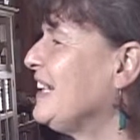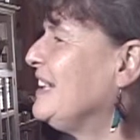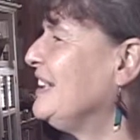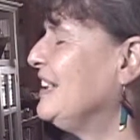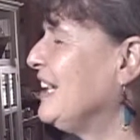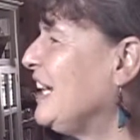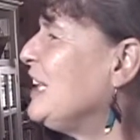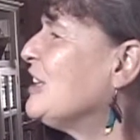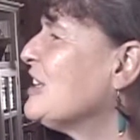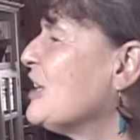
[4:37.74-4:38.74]

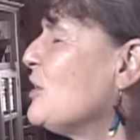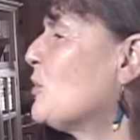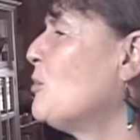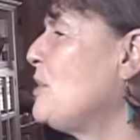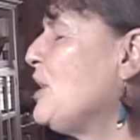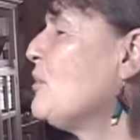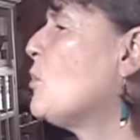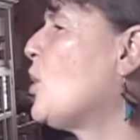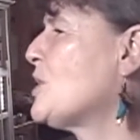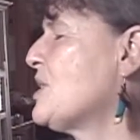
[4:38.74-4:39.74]
in the European
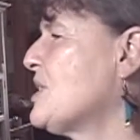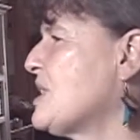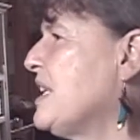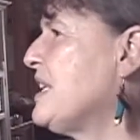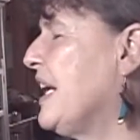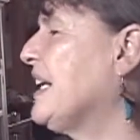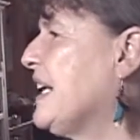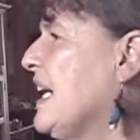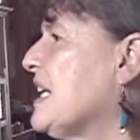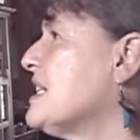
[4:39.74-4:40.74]
waters
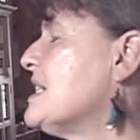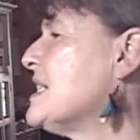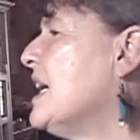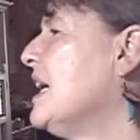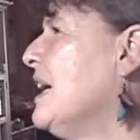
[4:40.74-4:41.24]
and lands